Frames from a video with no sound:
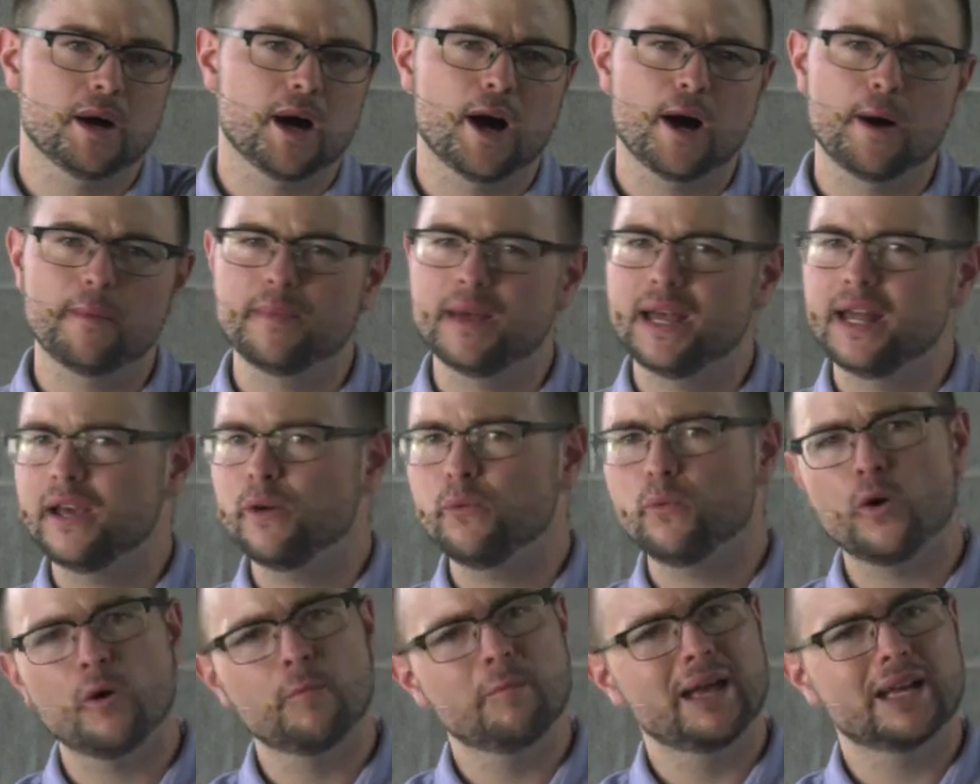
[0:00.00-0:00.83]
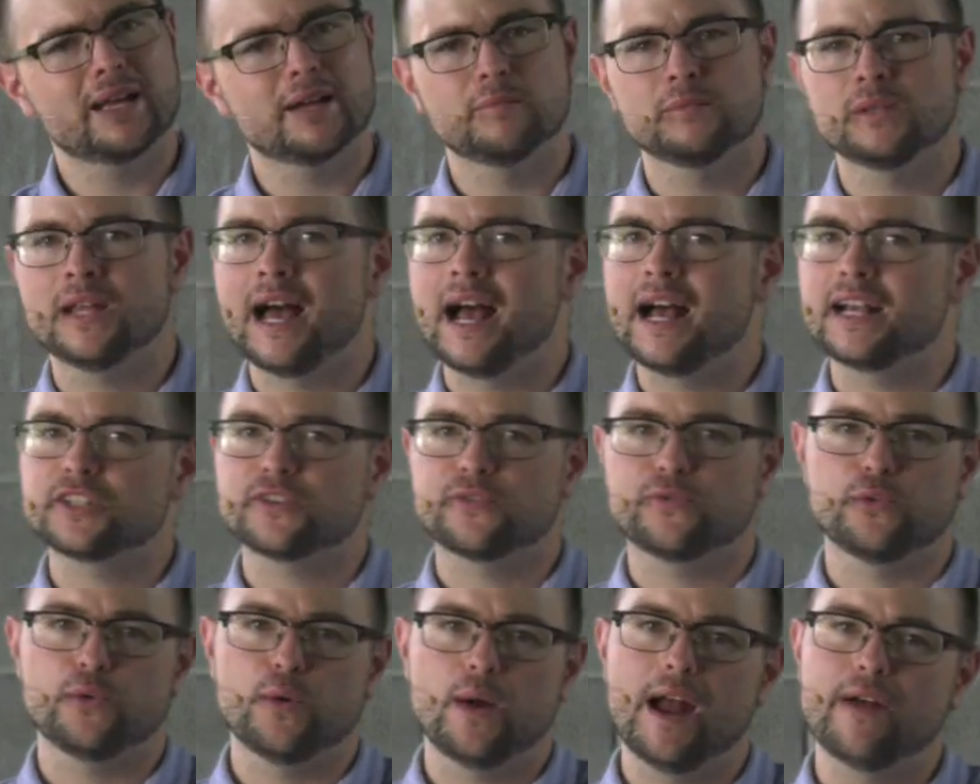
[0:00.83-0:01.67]
up, and it won't make them last
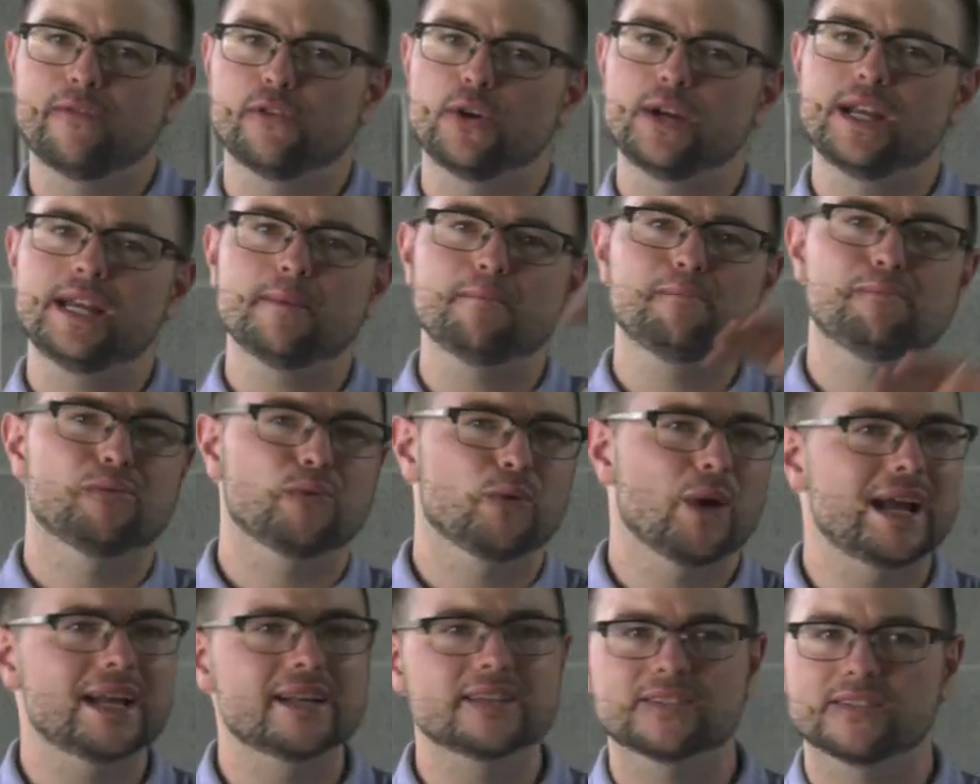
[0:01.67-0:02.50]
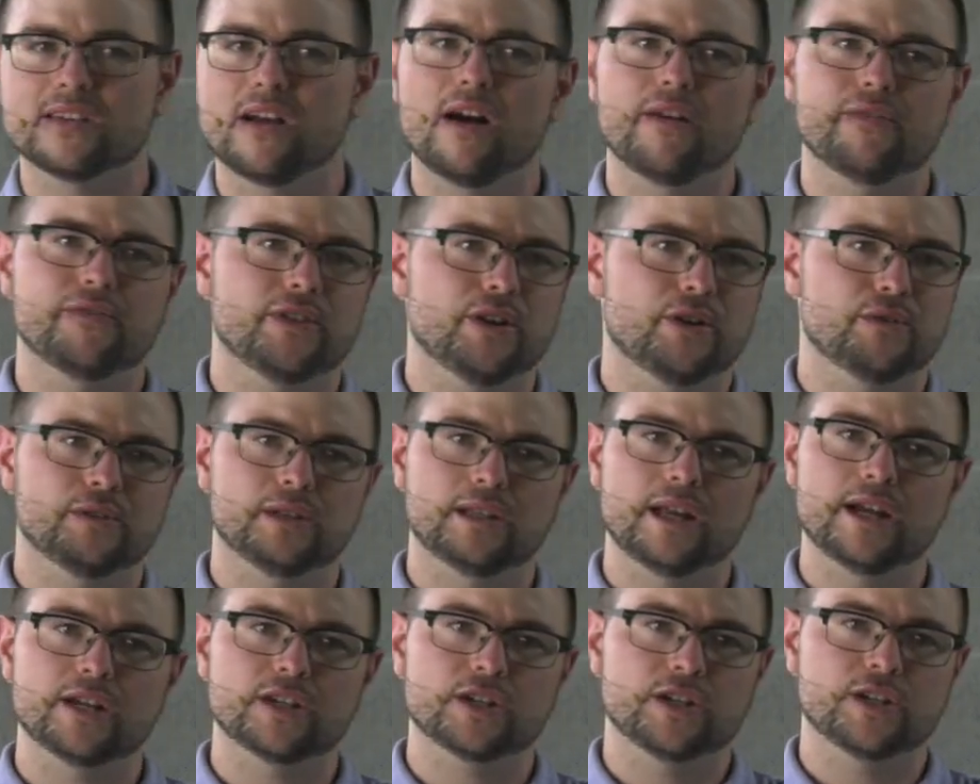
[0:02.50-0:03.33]
forever. It breaks off their
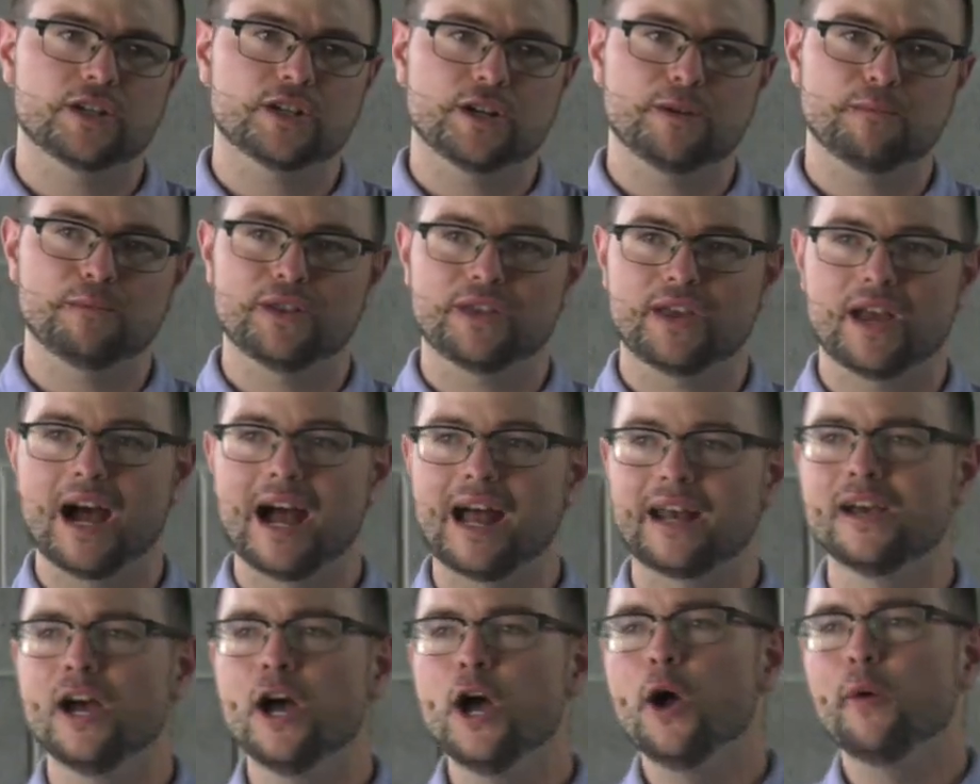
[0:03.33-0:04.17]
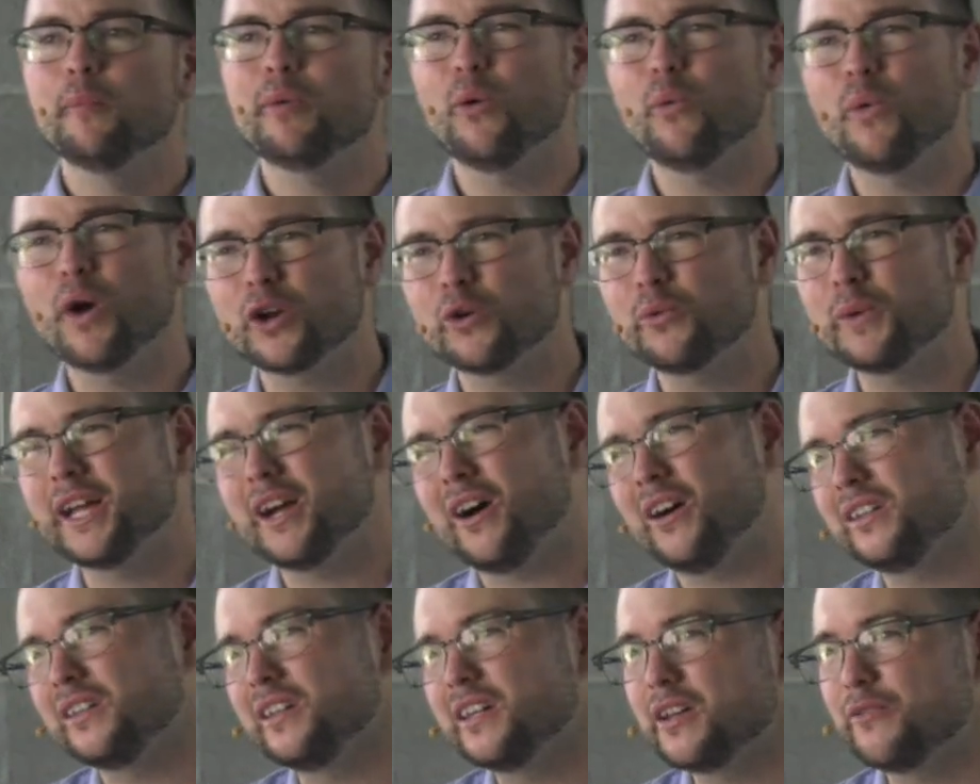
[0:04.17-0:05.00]
relationship with God. But what are we
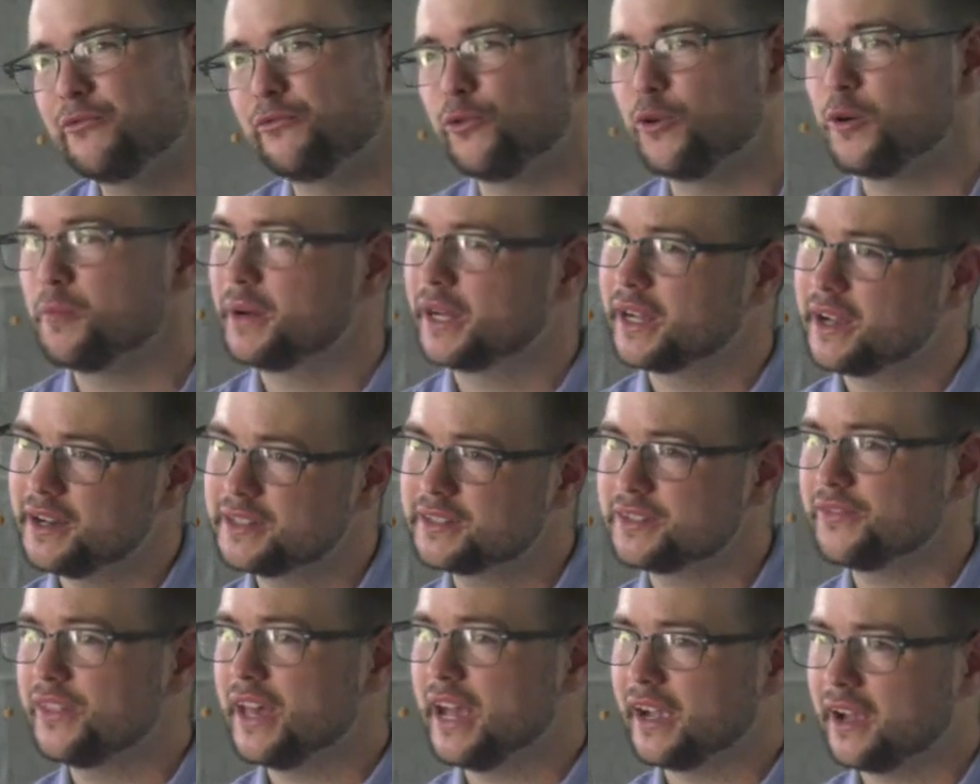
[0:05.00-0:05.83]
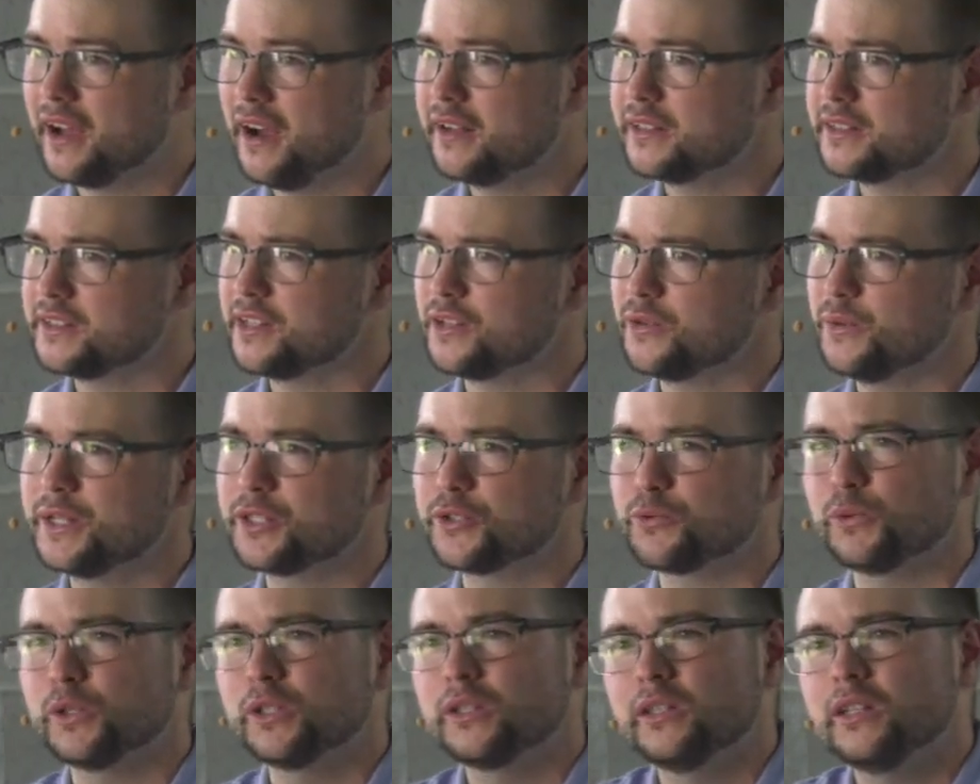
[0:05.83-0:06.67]
all looking for because of that
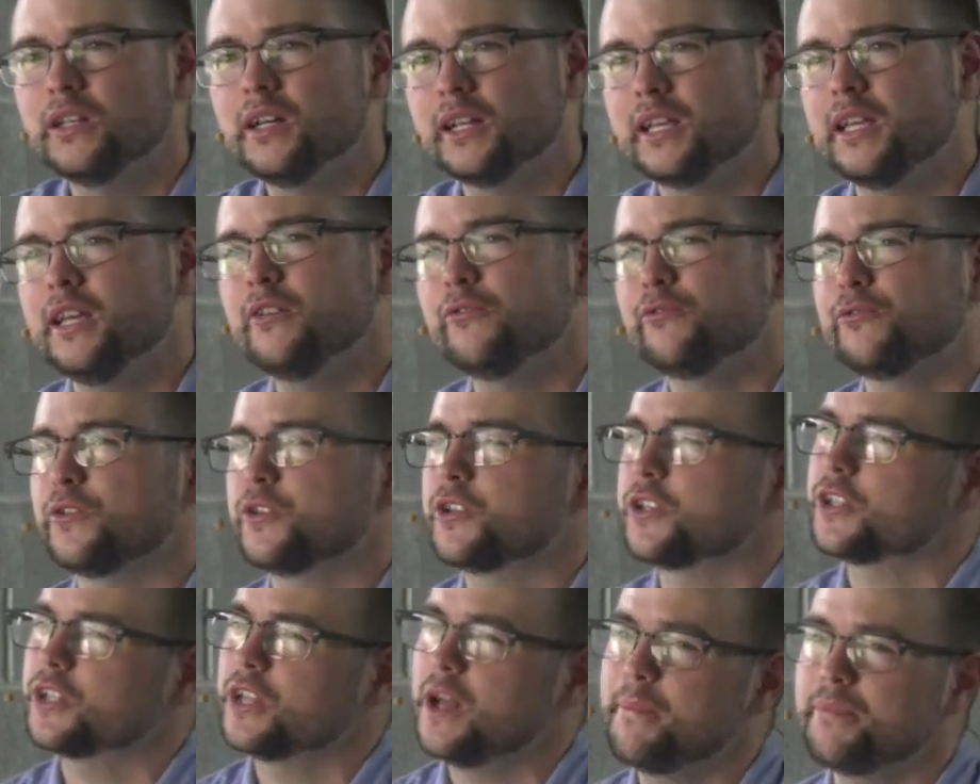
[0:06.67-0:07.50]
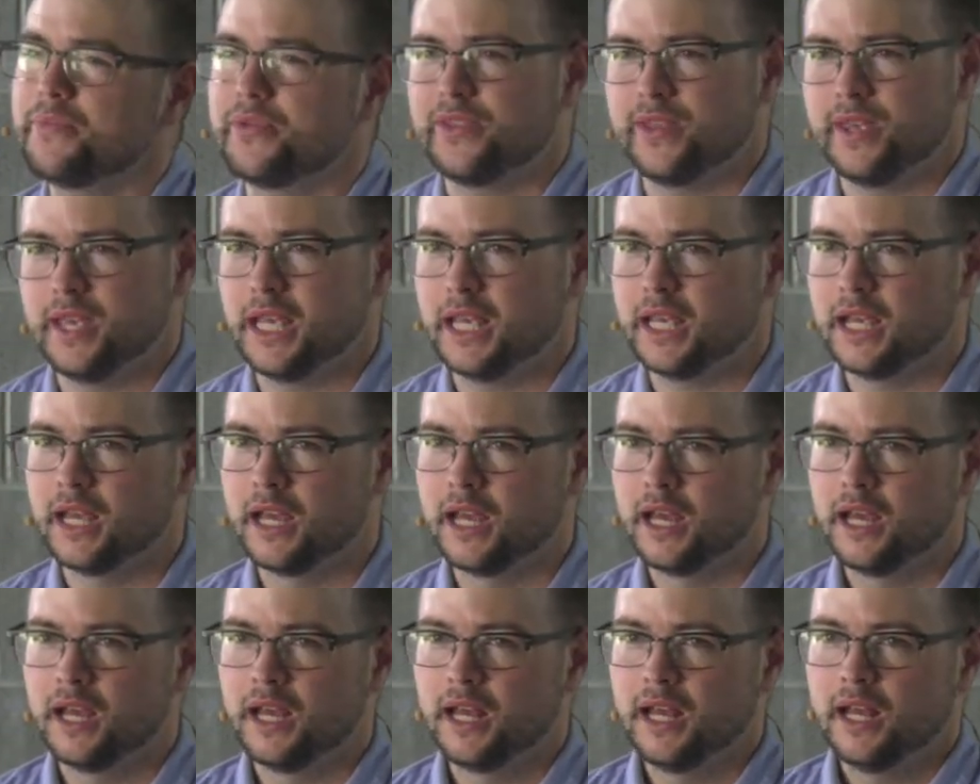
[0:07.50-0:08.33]
consequence? We're looking for something
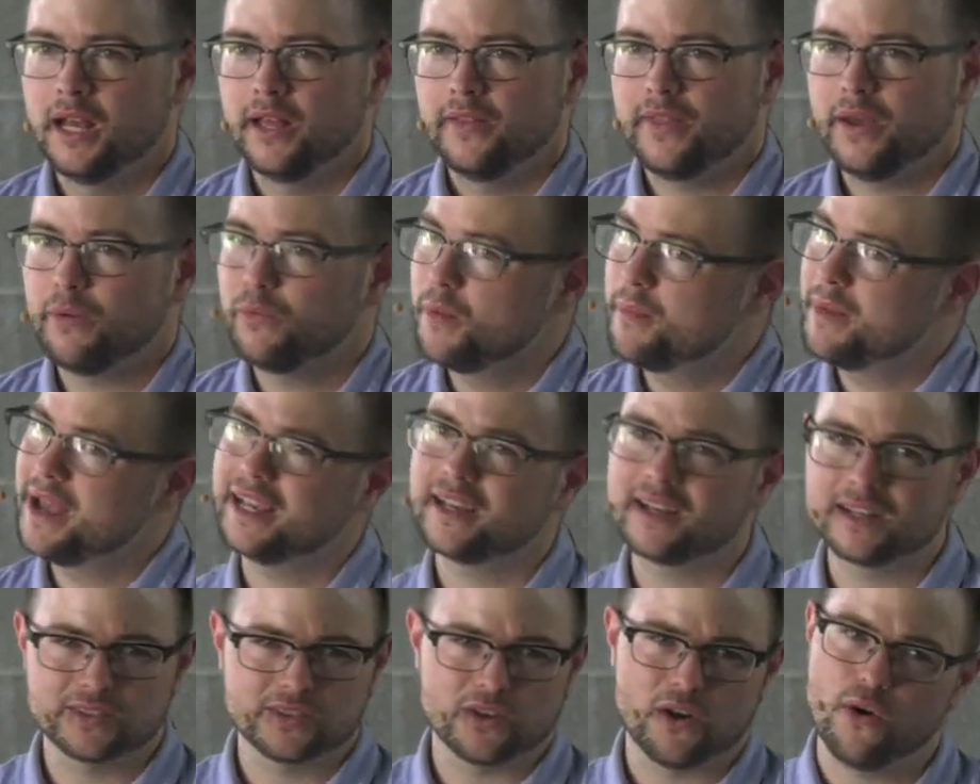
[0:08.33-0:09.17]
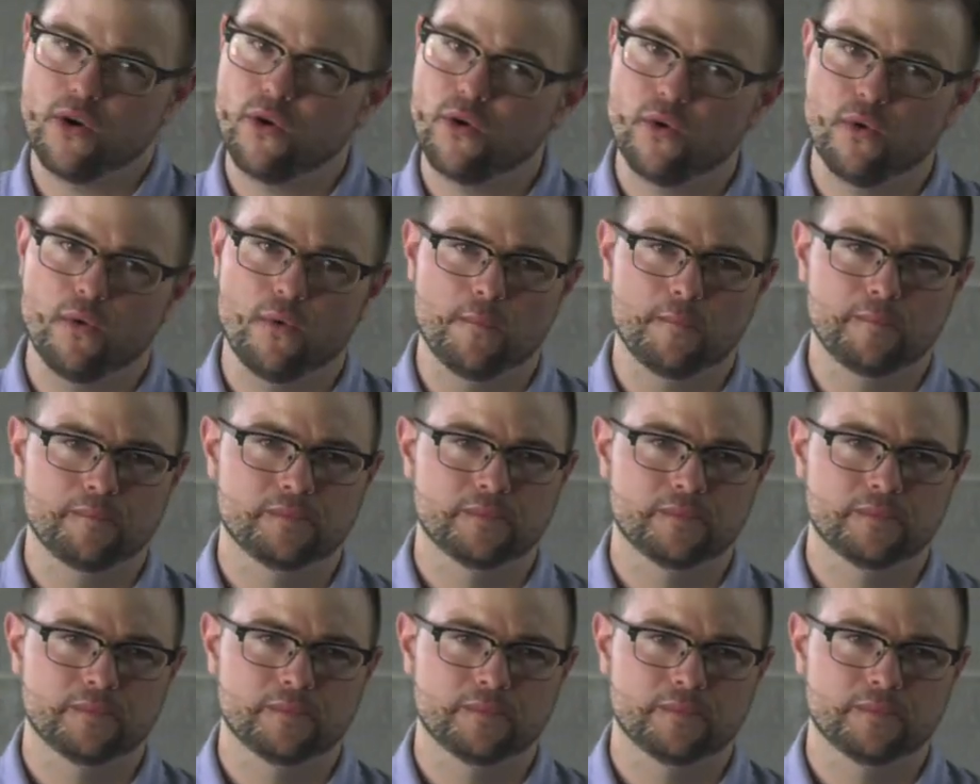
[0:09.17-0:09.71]
that will make us whole.